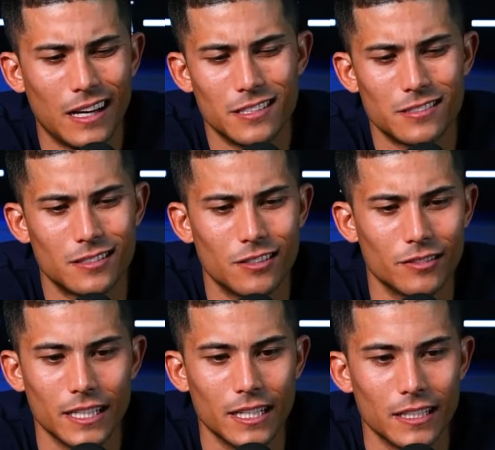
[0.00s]
I just
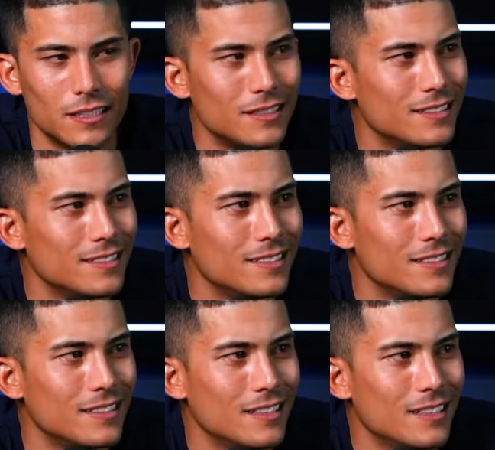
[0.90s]
don't get it. Yeah,
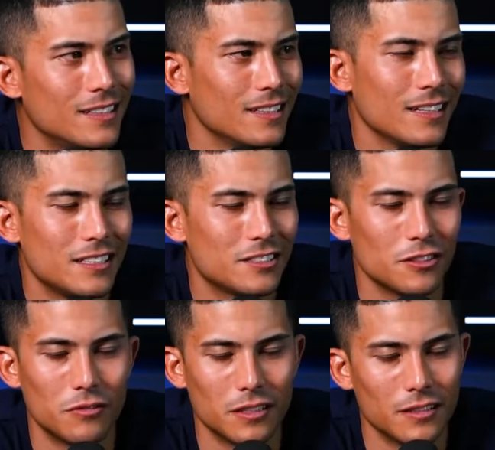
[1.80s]
I just
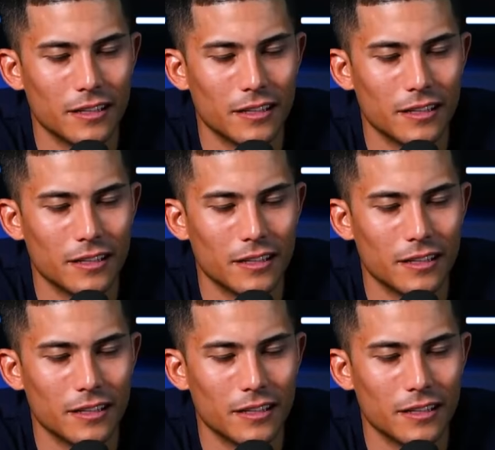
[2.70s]
don't want it.